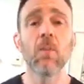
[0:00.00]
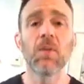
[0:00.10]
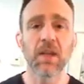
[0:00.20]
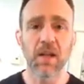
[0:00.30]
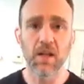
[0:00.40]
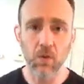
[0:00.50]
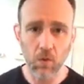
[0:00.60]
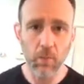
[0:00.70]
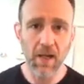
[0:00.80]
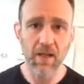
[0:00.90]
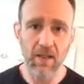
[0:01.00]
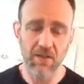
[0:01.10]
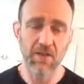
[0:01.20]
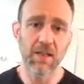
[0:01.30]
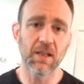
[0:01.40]
But then I go back and
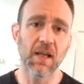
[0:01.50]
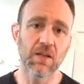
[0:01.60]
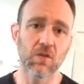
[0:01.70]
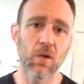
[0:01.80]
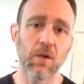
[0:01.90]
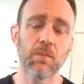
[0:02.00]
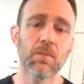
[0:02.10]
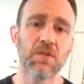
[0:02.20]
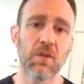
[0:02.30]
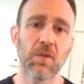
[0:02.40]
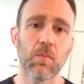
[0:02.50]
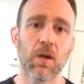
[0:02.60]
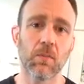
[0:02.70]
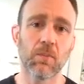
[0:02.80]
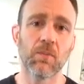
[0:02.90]
isolate that as well, solve the
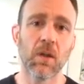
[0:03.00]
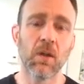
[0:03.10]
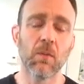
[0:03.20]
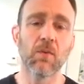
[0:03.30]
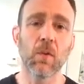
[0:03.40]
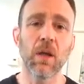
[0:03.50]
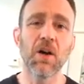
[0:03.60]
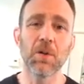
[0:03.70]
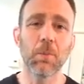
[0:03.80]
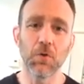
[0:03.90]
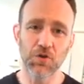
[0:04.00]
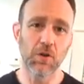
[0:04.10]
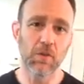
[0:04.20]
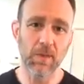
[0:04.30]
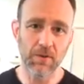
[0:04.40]
problem. Very
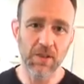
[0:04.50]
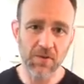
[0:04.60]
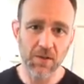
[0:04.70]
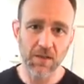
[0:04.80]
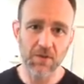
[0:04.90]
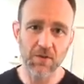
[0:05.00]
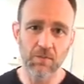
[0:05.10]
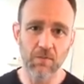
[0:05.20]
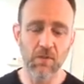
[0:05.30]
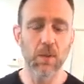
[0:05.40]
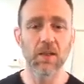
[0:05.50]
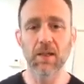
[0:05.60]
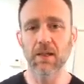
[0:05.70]
unemotional about these things. Very